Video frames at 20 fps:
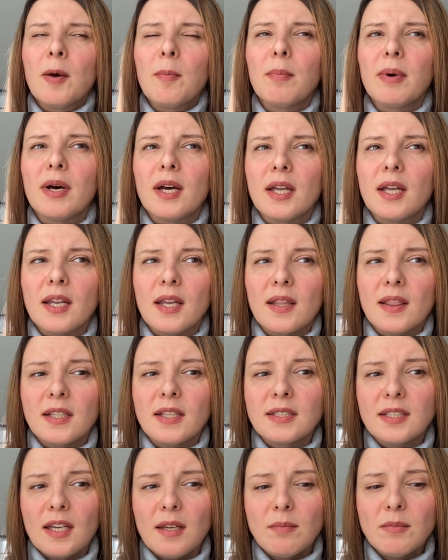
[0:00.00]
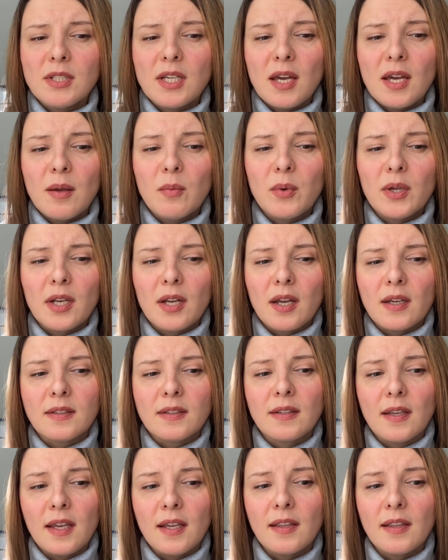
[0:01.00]
But at the same time, when I
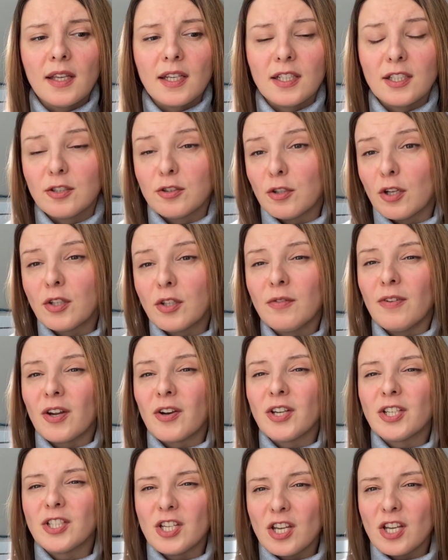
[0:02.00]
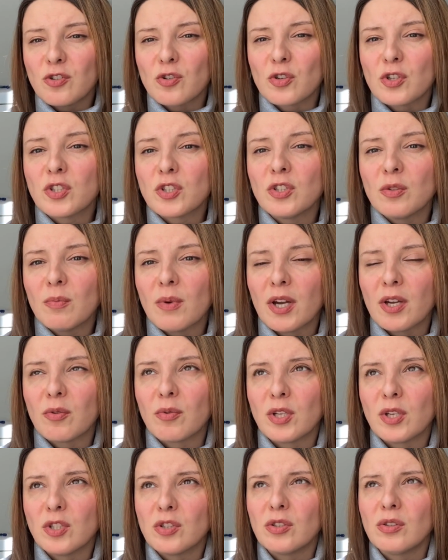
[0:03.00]
say that it's not very dangerous in my
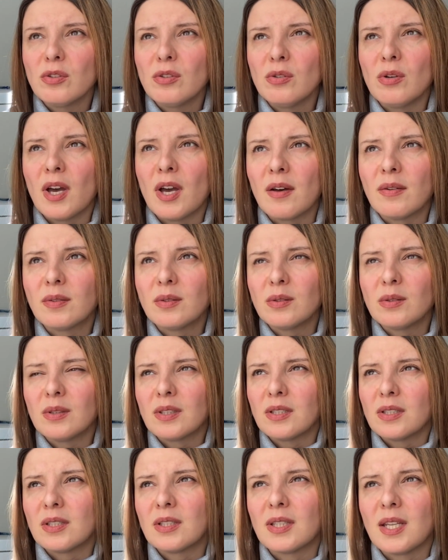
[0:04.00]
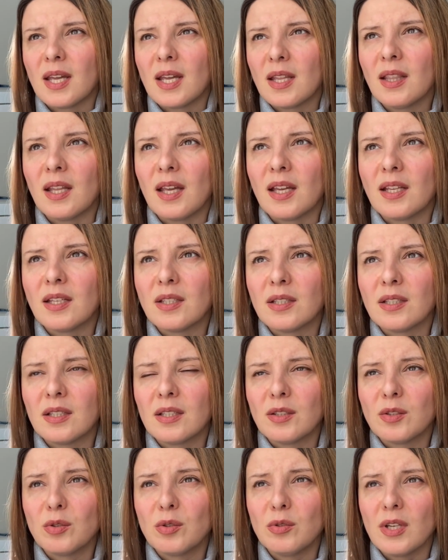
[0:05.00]
region, you have to understand that
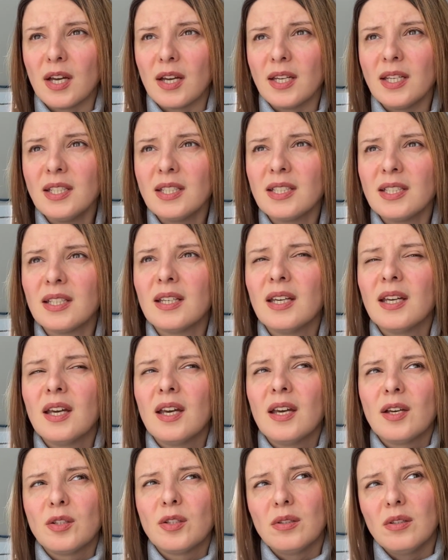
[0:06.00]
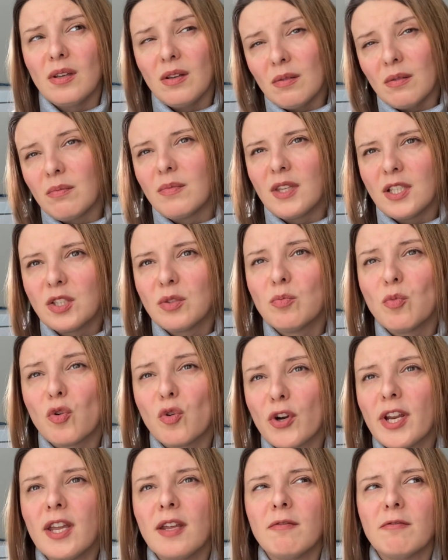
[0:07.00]
tonight, this
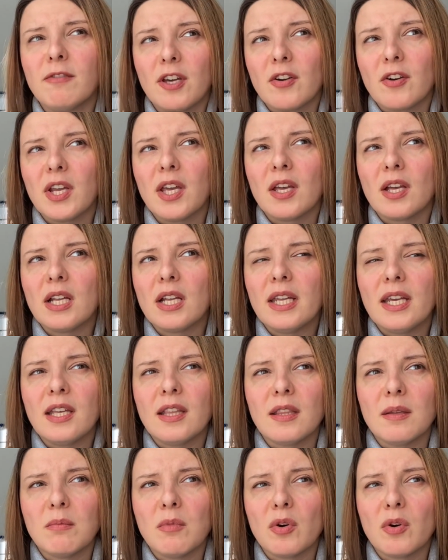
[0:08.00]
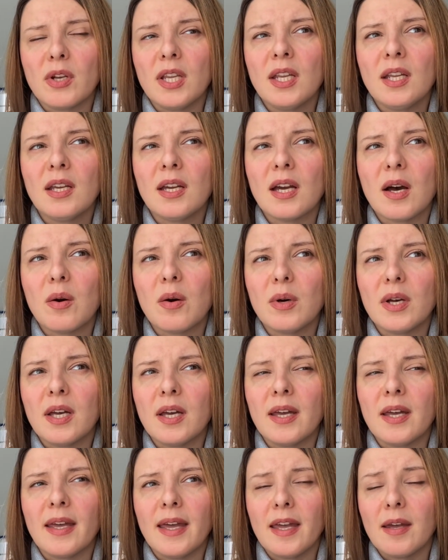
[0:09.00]
morning, very early in the morning,
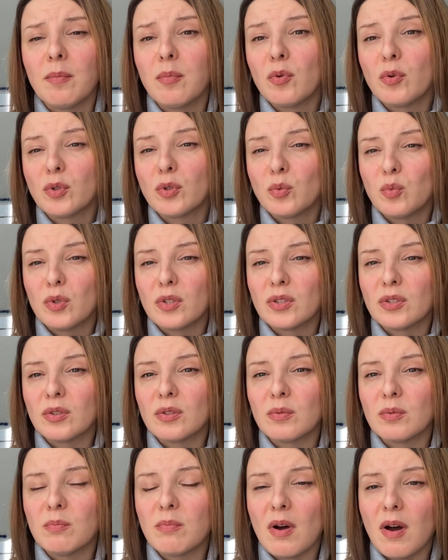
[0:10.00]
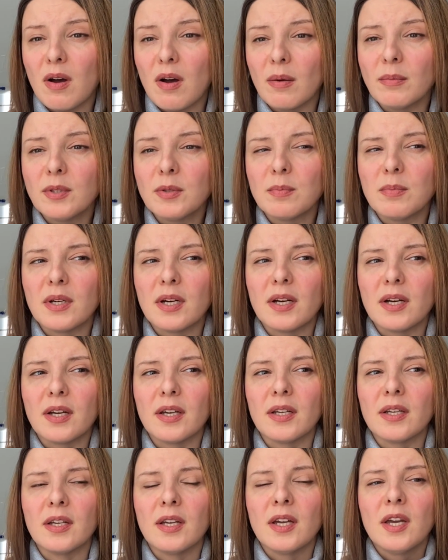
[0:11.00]
our airport was bombed
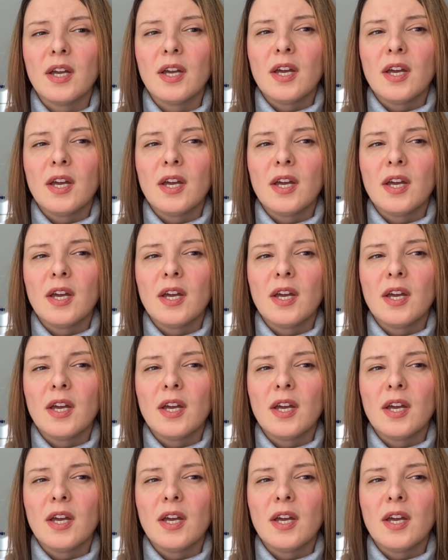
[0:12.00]
by